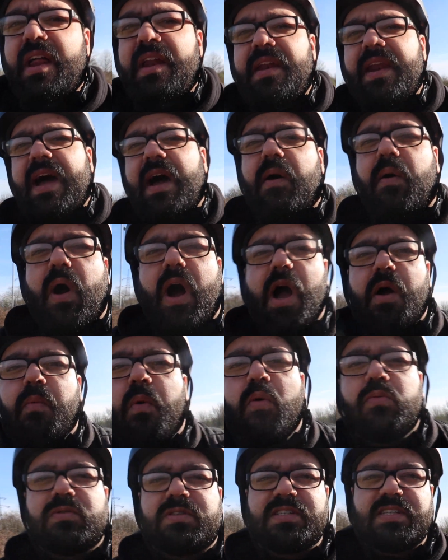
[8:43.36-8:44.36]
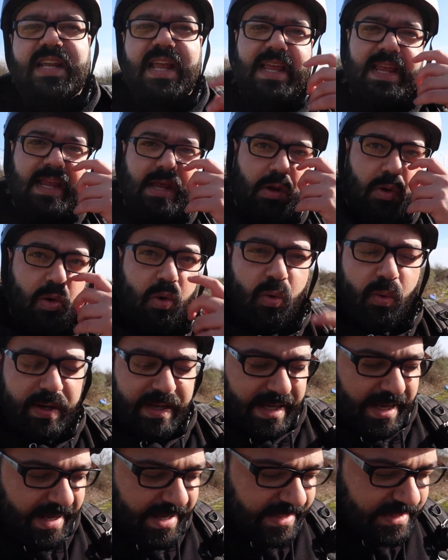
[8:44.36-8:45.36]
Now I won't say who
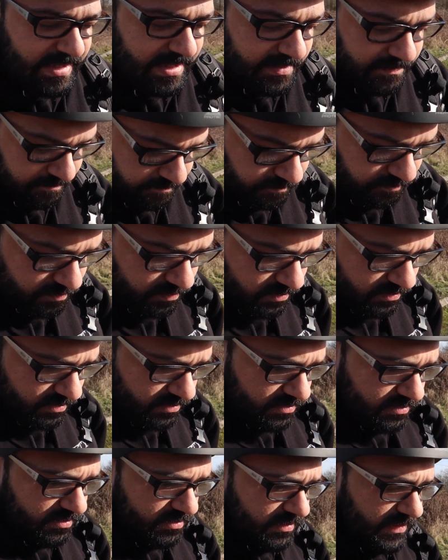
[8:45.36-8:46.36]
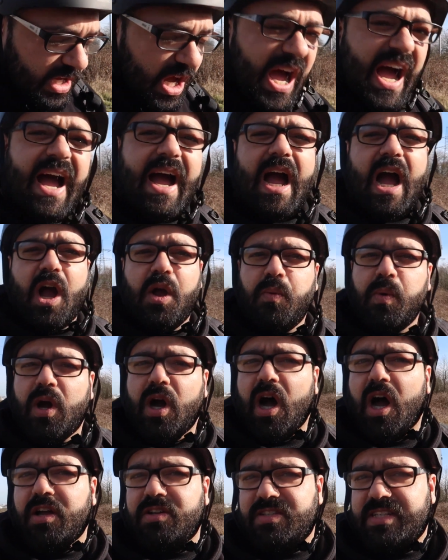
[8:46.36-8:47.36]
he is. I
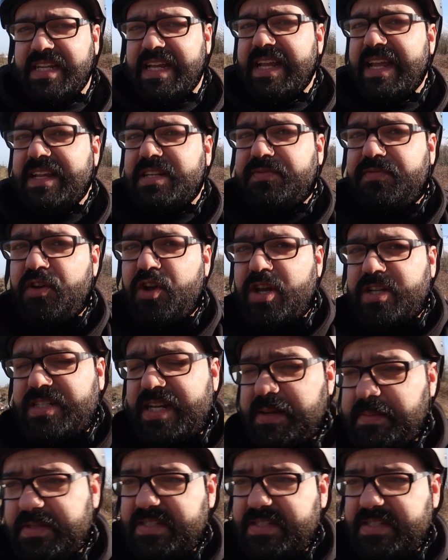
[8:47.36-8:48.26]
will, I'll say his first name.